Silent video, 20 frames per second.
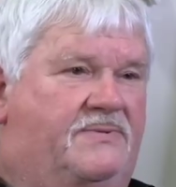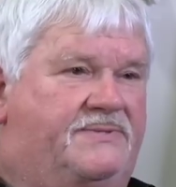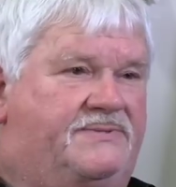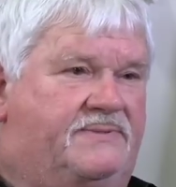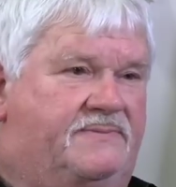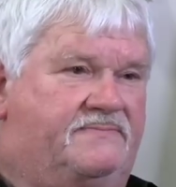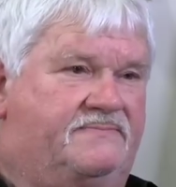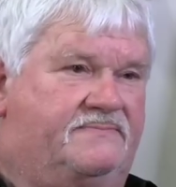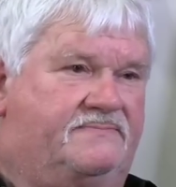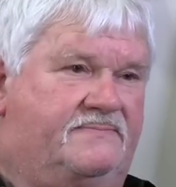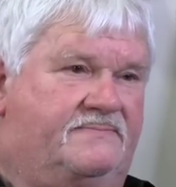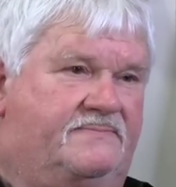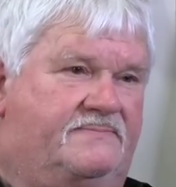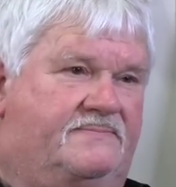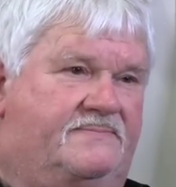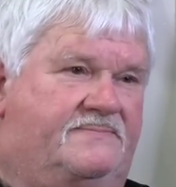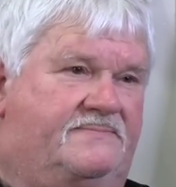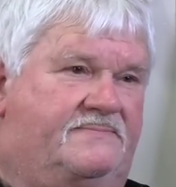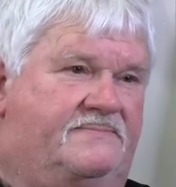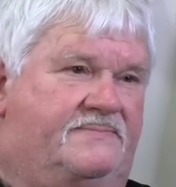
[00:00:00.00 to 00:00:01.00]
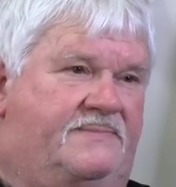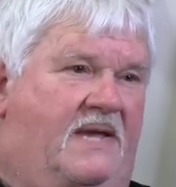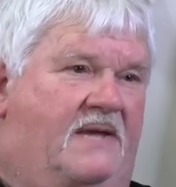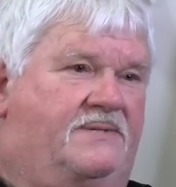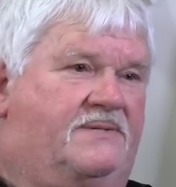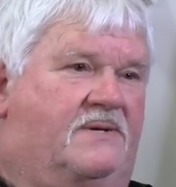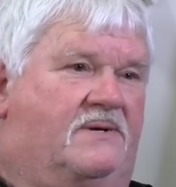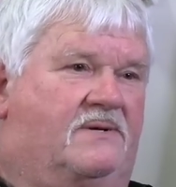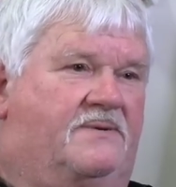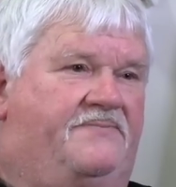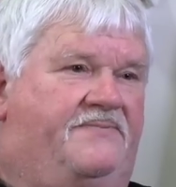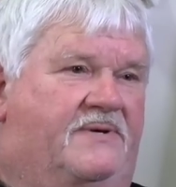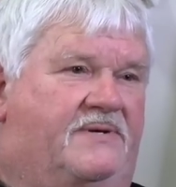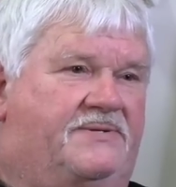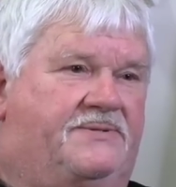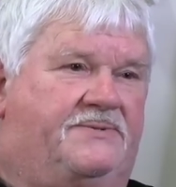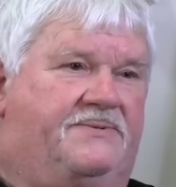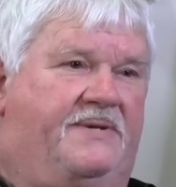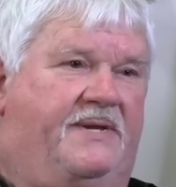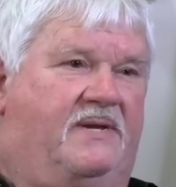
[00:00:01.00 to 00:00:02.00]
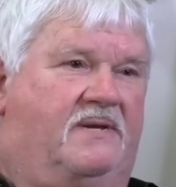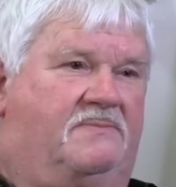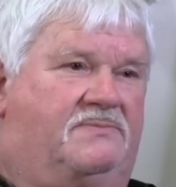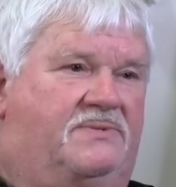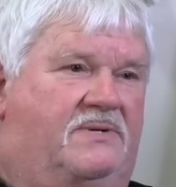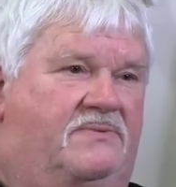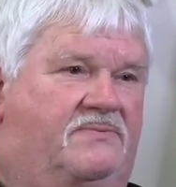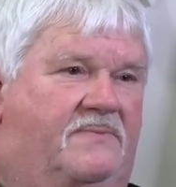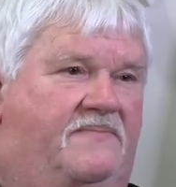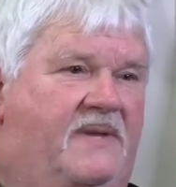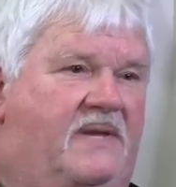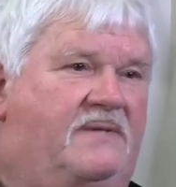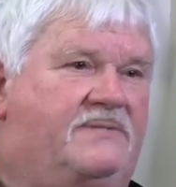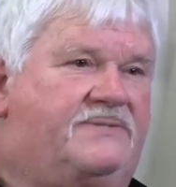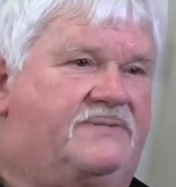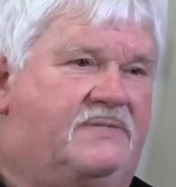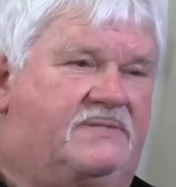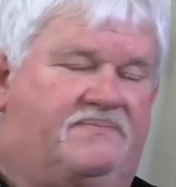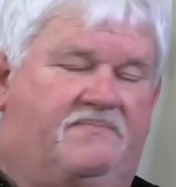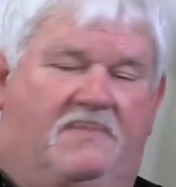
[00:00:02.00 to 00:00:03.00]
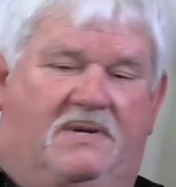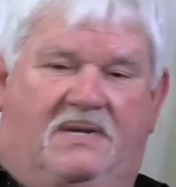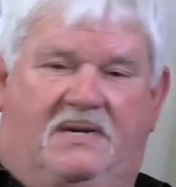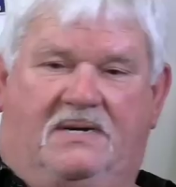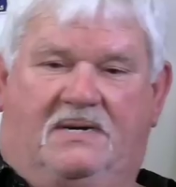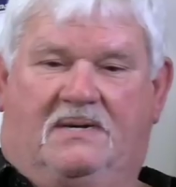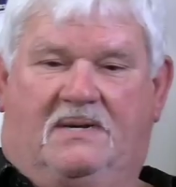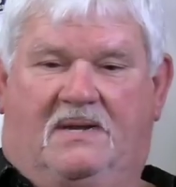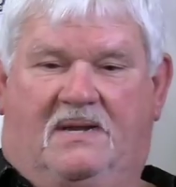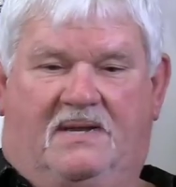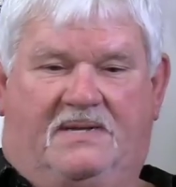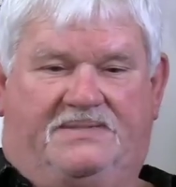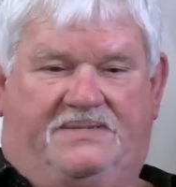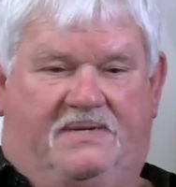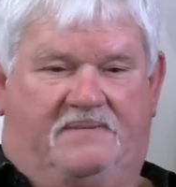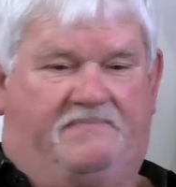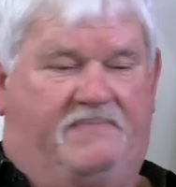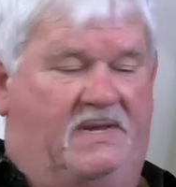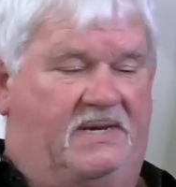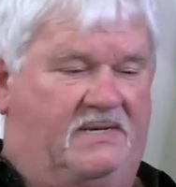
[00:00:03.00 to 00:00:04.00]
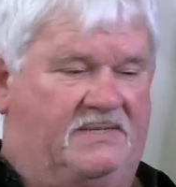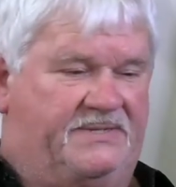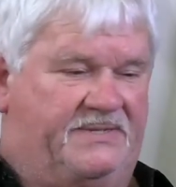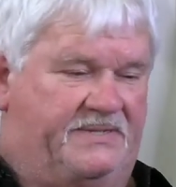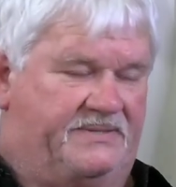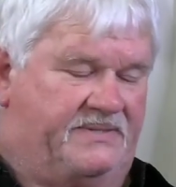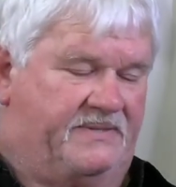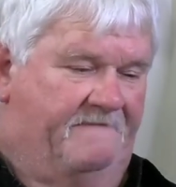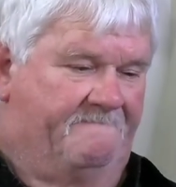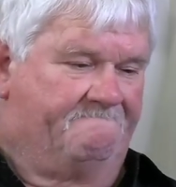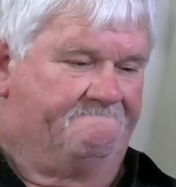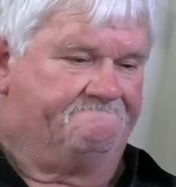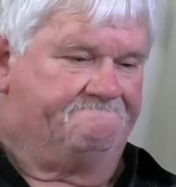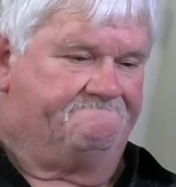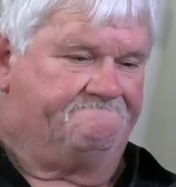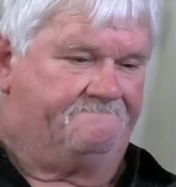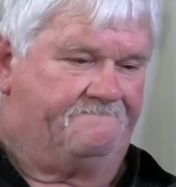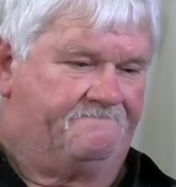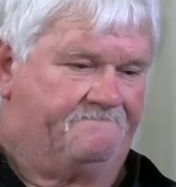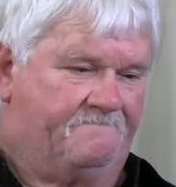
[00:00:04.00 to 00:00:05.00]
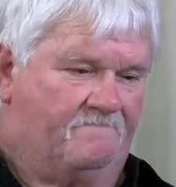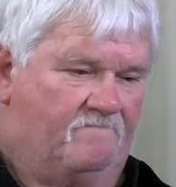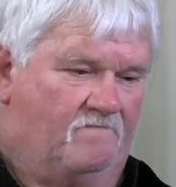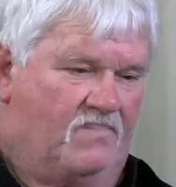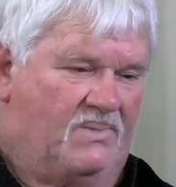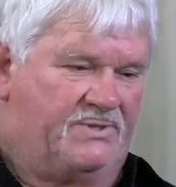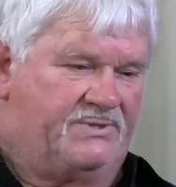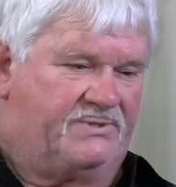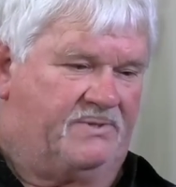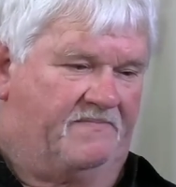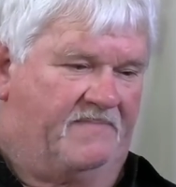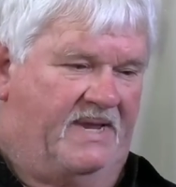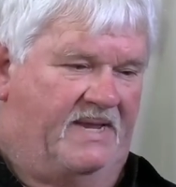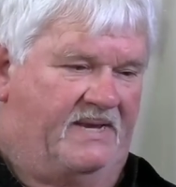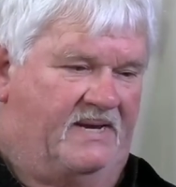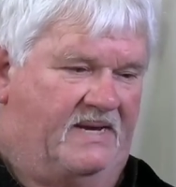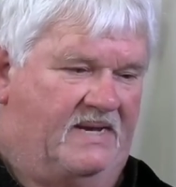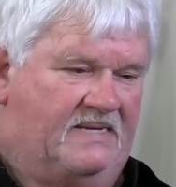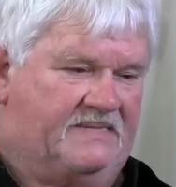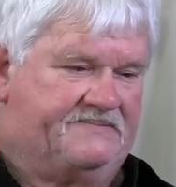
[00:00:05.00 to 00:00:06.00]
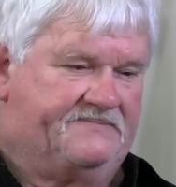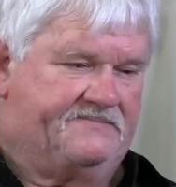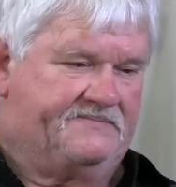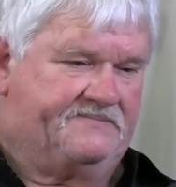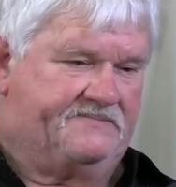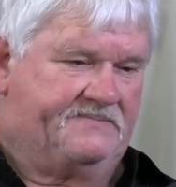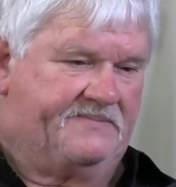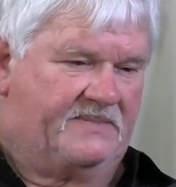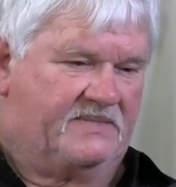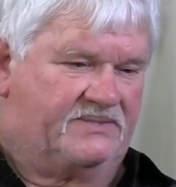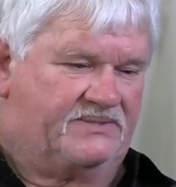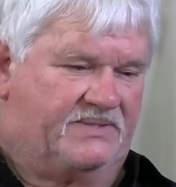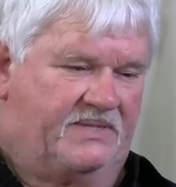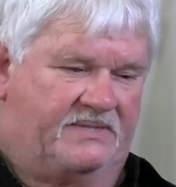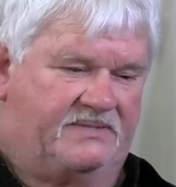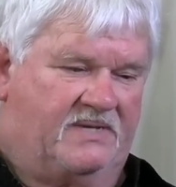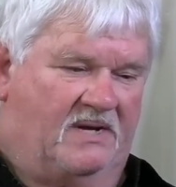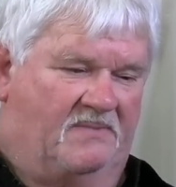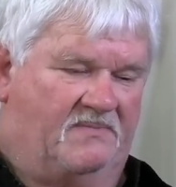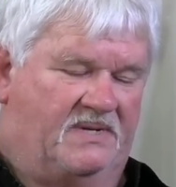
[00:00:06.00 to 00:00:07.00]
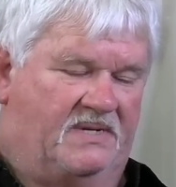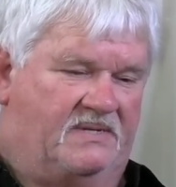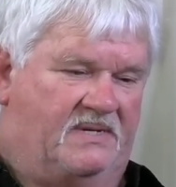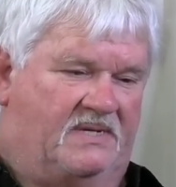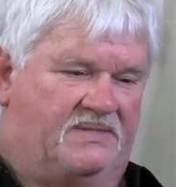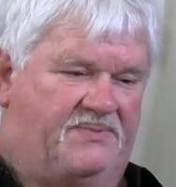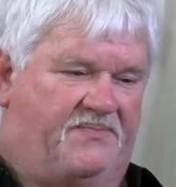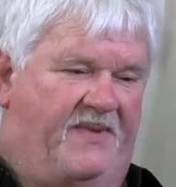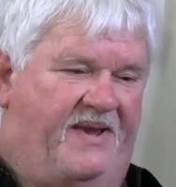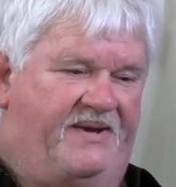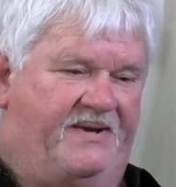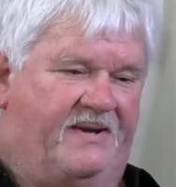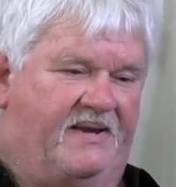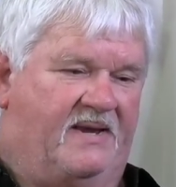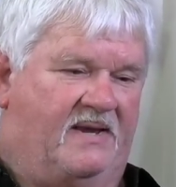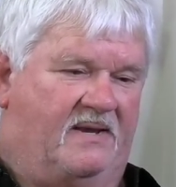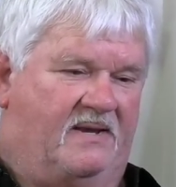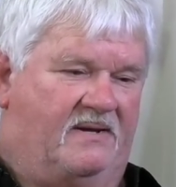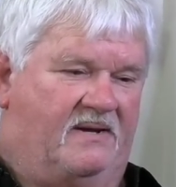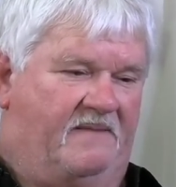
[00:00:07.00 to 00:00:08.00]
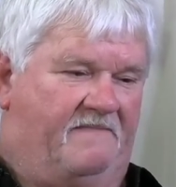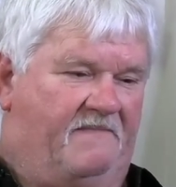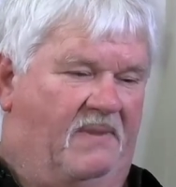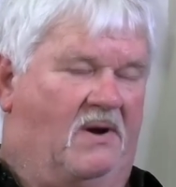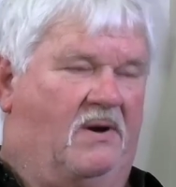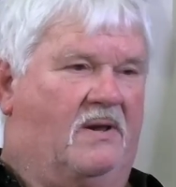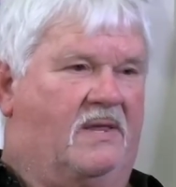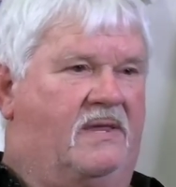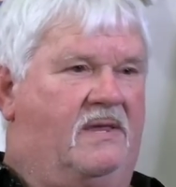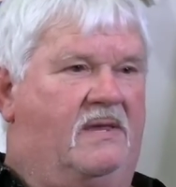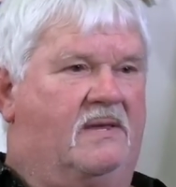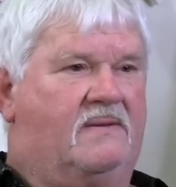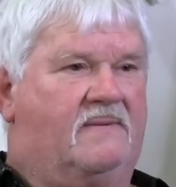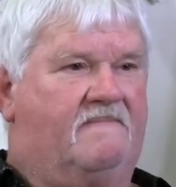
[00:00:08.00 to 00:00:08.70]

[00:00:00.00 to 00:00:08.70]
was a NASCAR official. He comes over to me and says, "Buddy," he said, "Pete," says, "Mr. Beatty," says, "y'all better not speed again. He parked